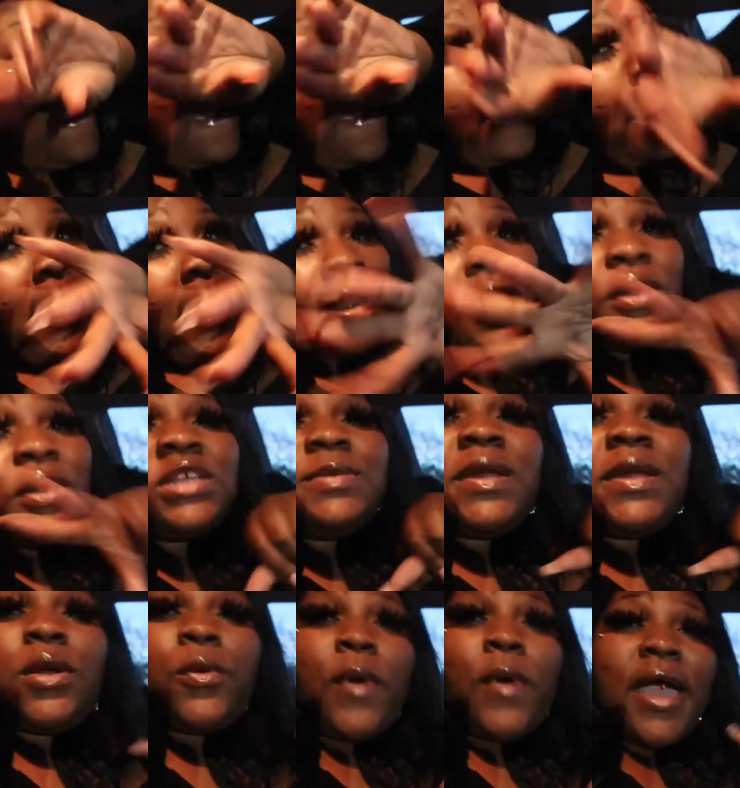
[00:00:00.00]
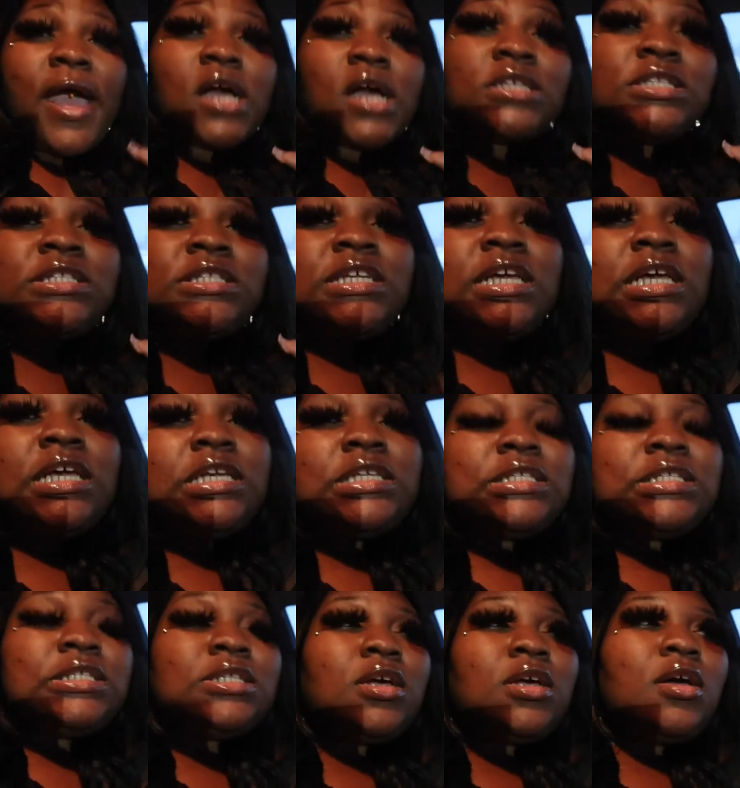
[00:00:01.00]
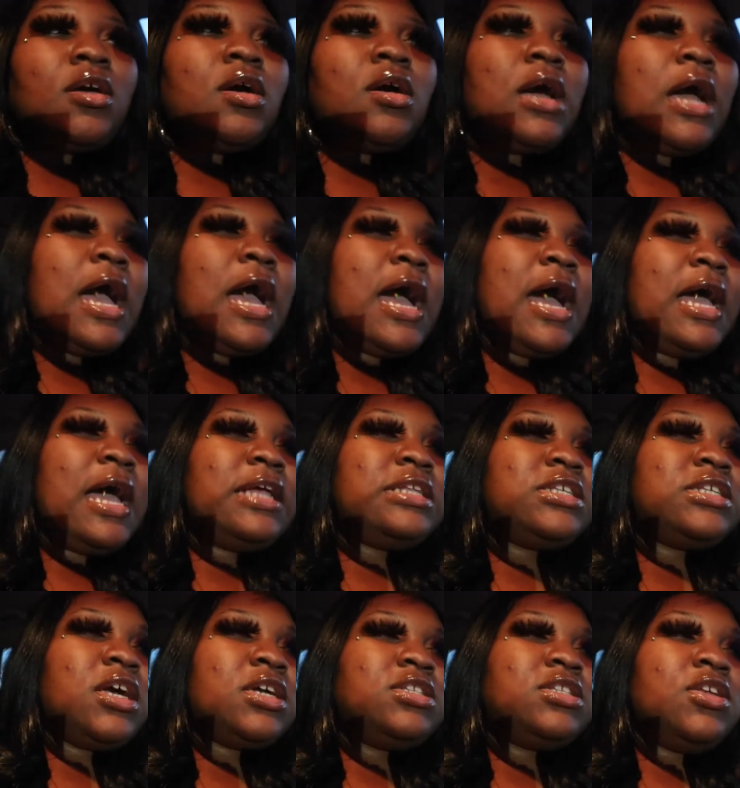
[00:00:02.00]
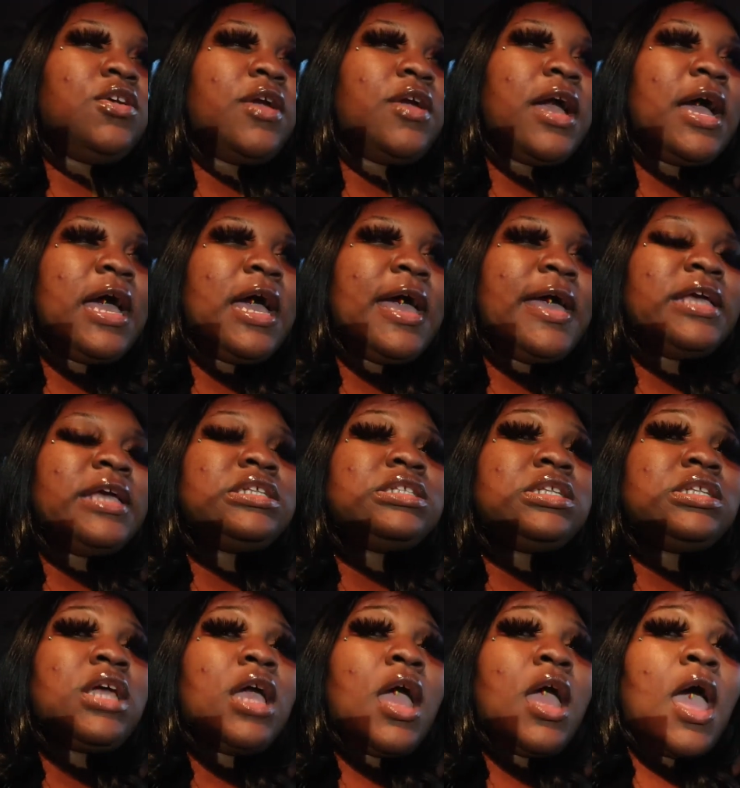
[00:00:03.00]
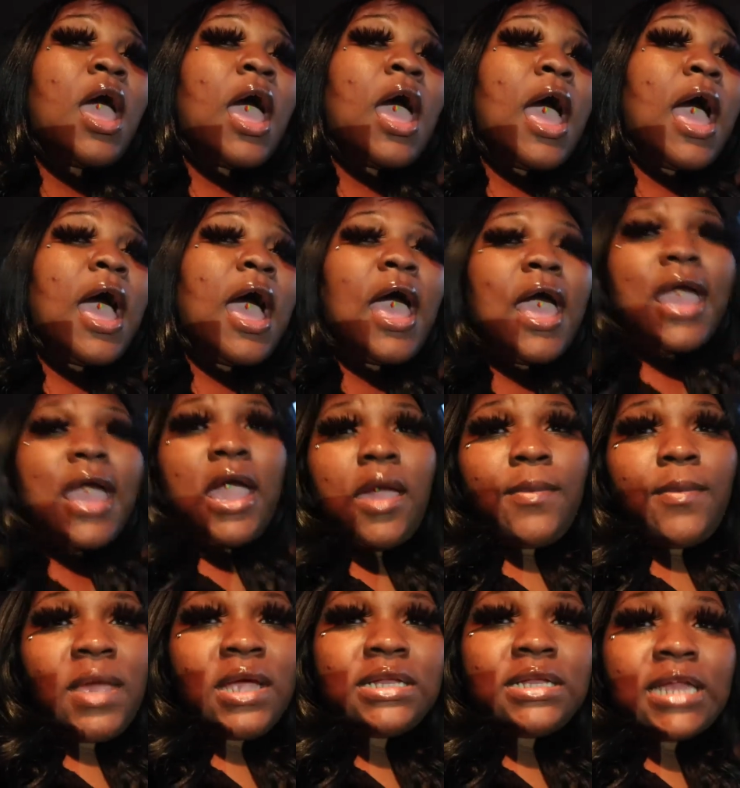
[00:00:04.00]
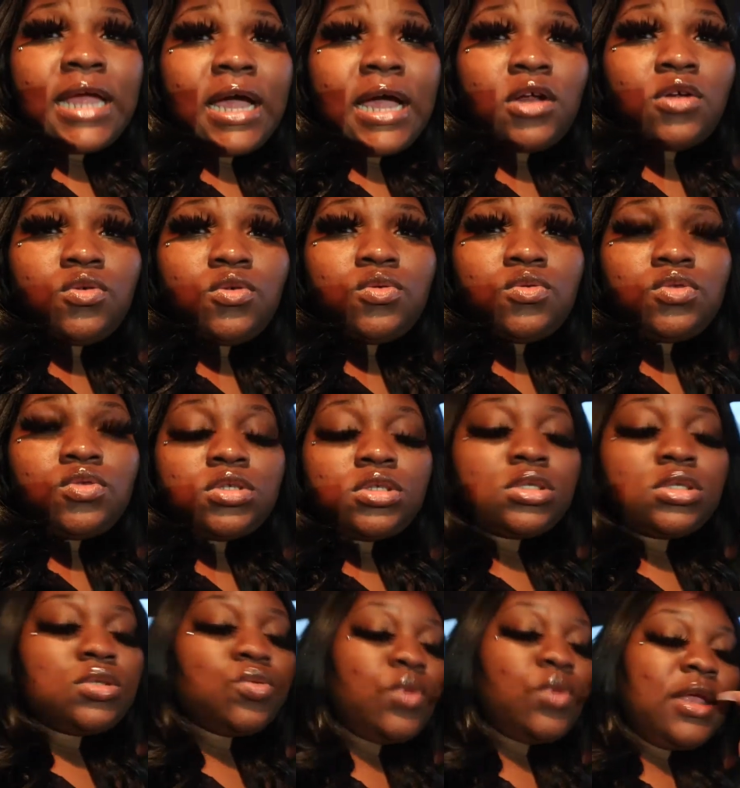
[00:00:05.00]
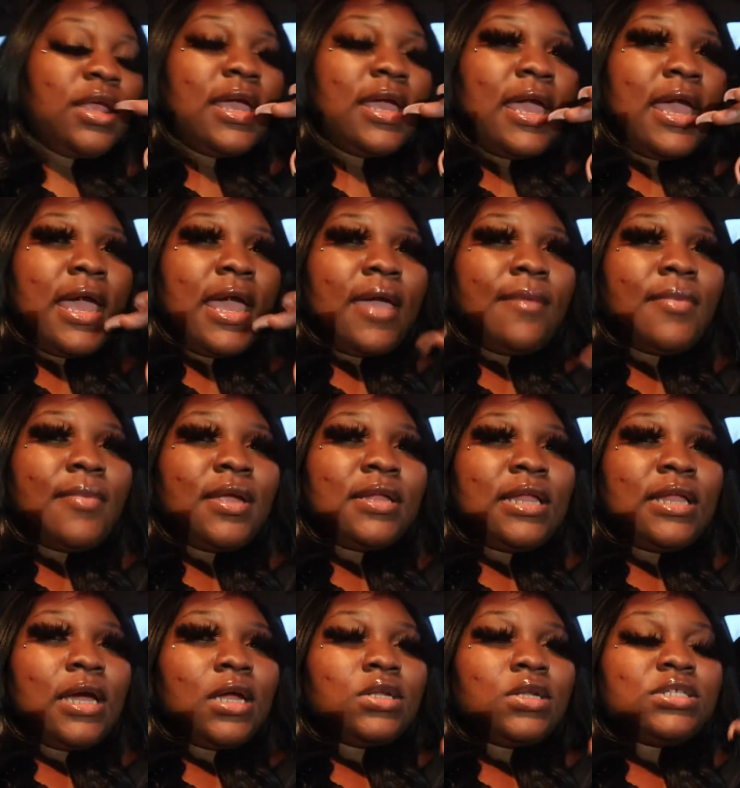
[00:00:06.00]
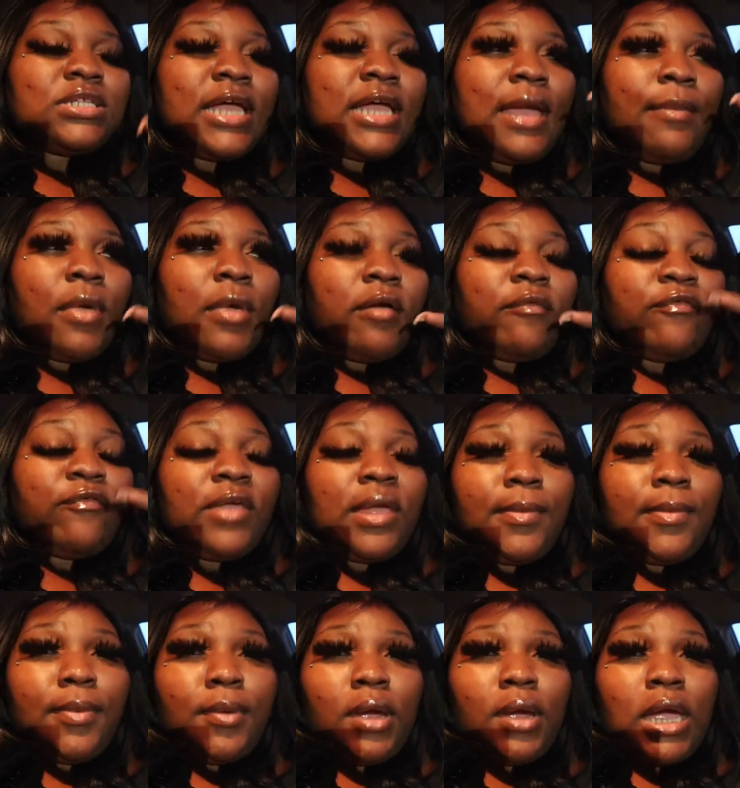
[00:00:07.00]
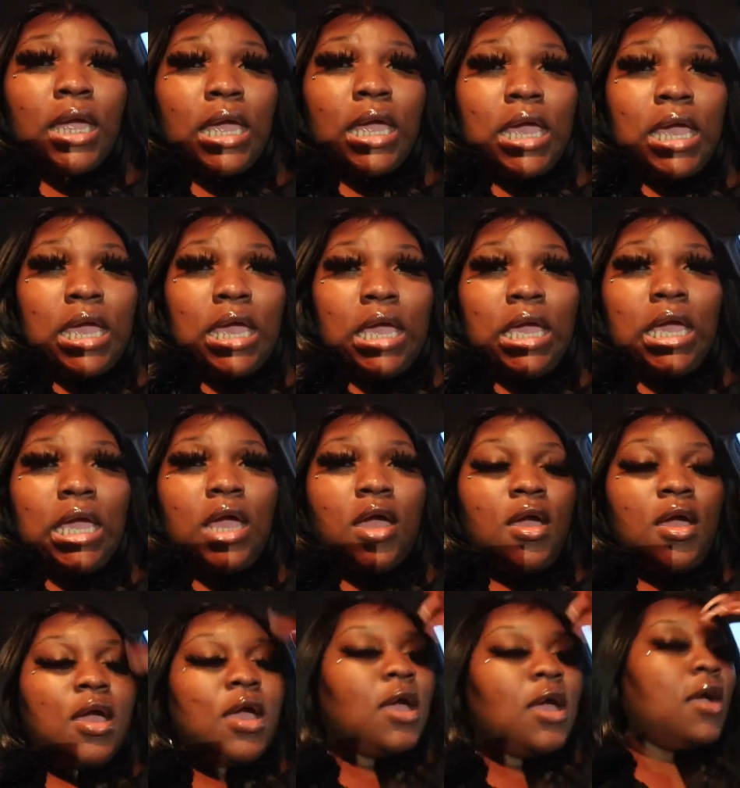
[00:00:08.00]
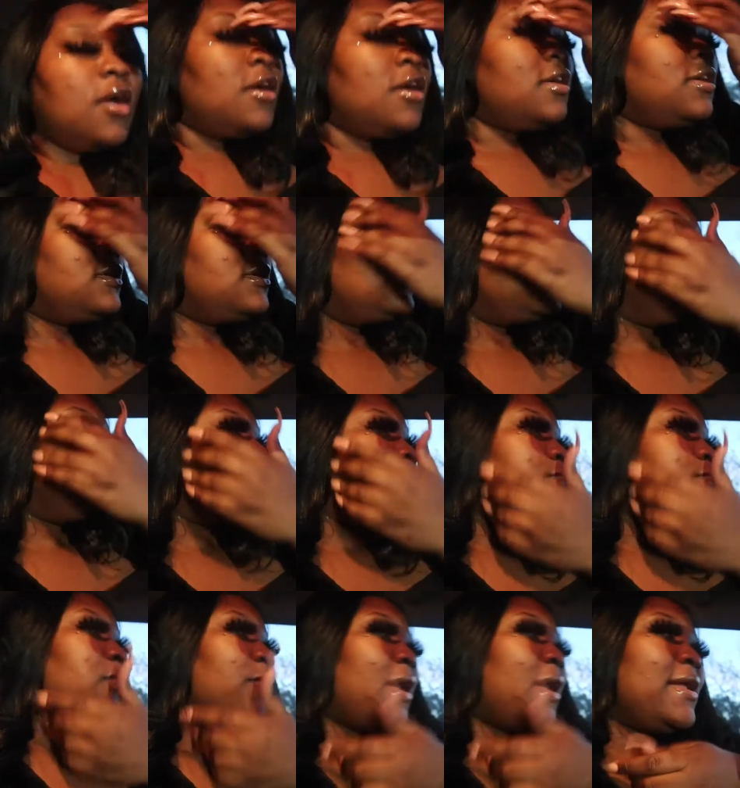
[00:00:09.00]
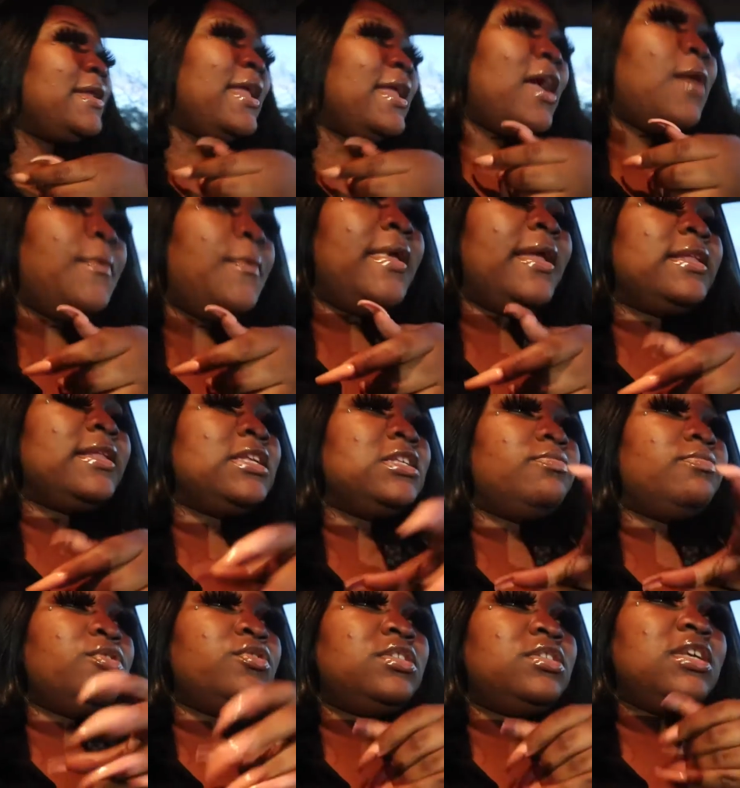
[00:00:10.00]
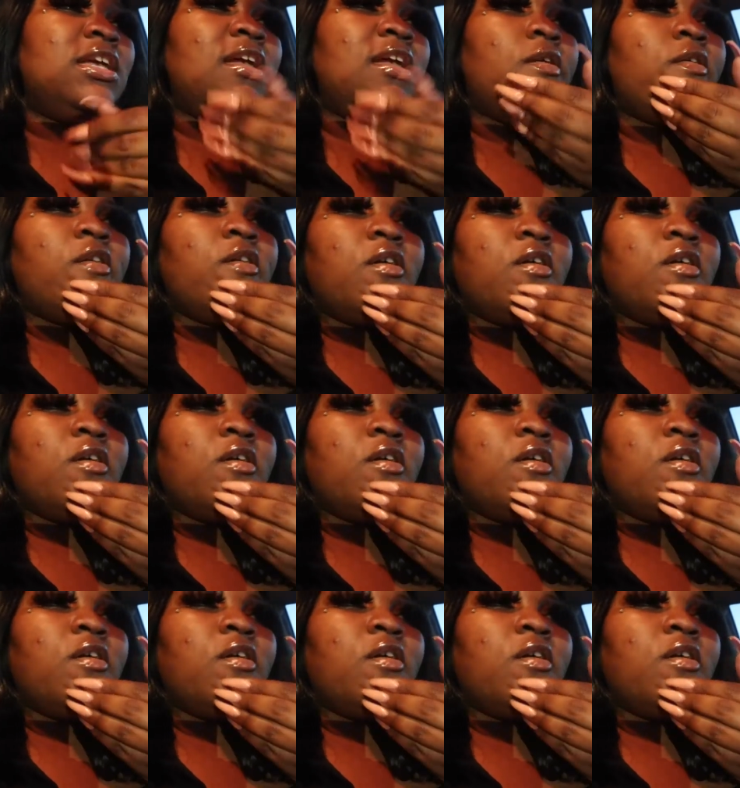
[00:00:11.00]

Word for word: I know it's been a while since I talked to you guys. I had McDonald's. We had a McDonald's. I had my fat prey. Uh, but right now we at this boutique.